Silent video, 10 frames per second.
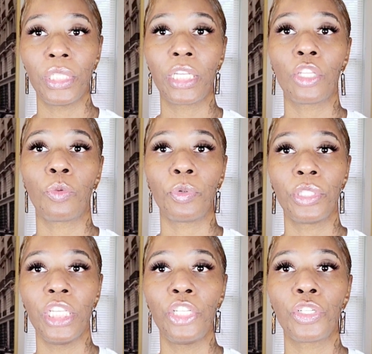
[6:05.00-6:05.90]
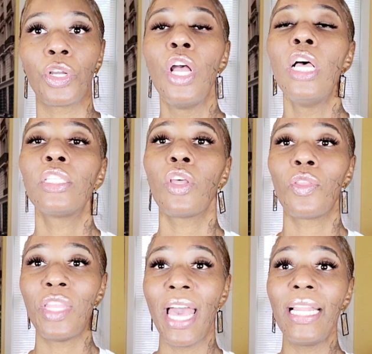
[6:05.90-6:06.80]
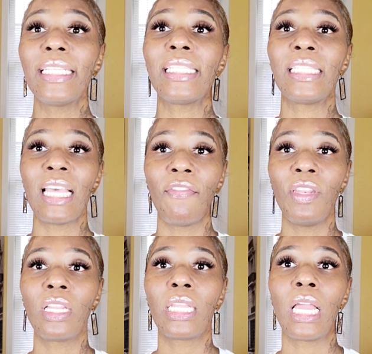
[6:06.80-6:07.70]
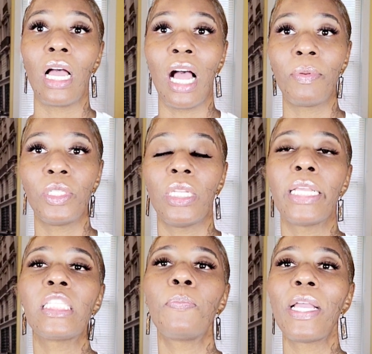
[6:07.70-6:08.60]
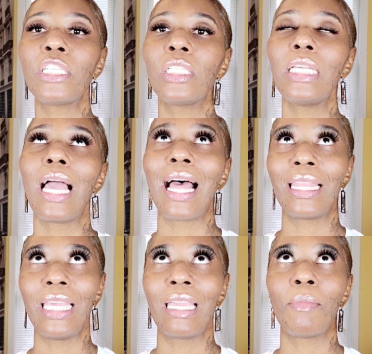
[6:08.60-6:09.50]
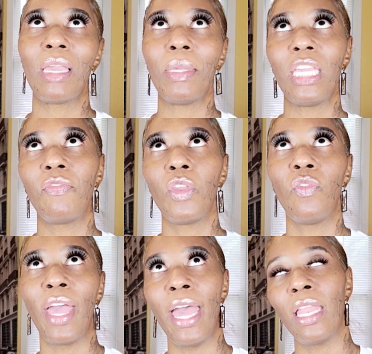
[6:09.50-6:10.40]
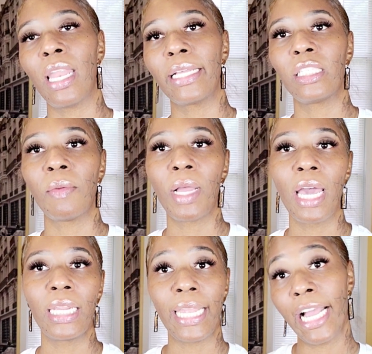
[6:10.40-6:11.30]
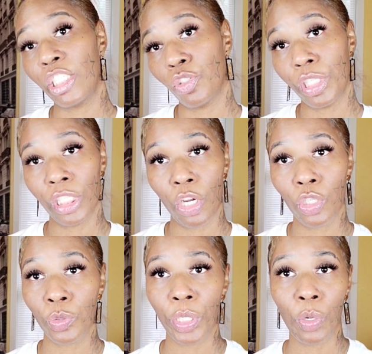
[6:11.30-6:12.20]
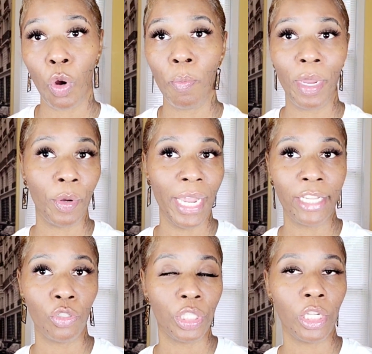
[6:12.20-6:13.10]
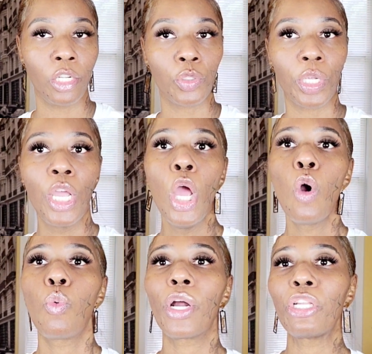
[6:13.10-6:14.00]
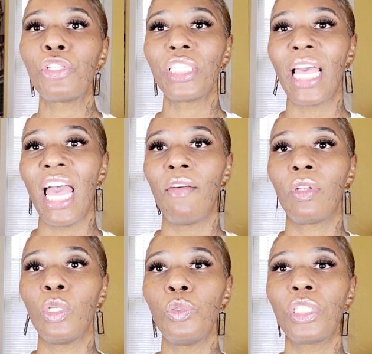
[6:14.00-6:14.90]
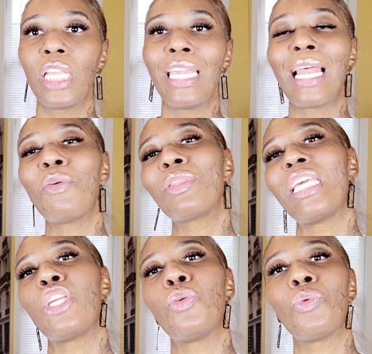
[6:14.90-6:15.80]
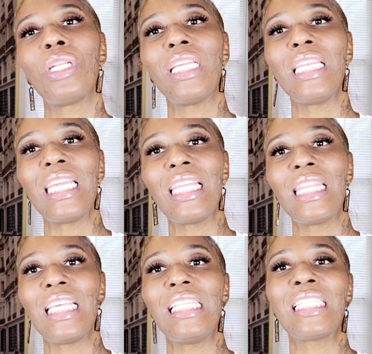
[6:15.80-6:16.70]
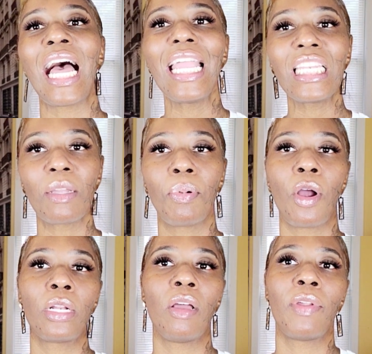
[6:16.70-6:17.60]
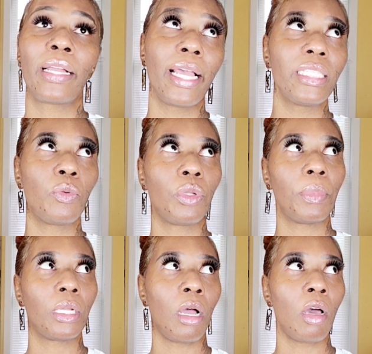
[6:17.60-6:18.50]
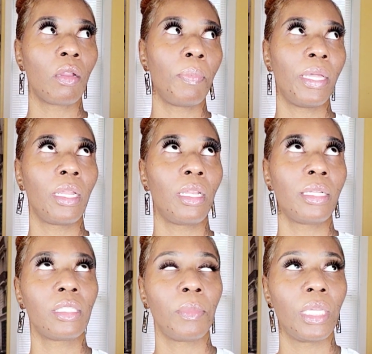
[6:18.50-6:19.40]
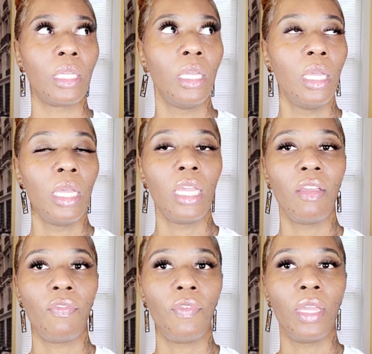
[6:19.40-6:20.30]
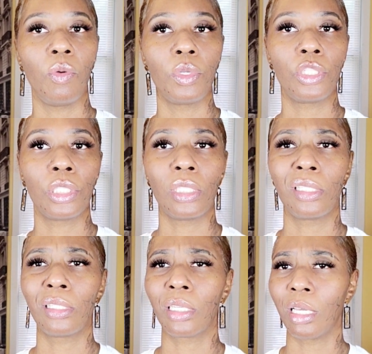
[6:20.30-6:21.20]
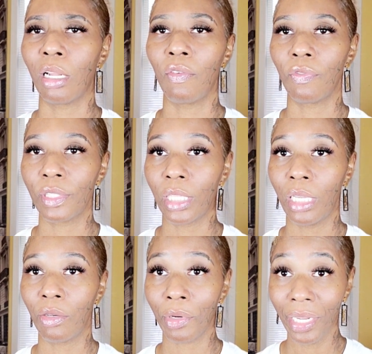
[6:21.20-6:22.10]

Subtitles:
particular procedure. So that is definitely an option, especially I think maybe if you've had like some kind of gastric surgery or bariatric surgery where you just have loose skin. I don't think you really need the tightening part of it. I guess it wouldn't be called a pennilectomy if it was just to cut off skin,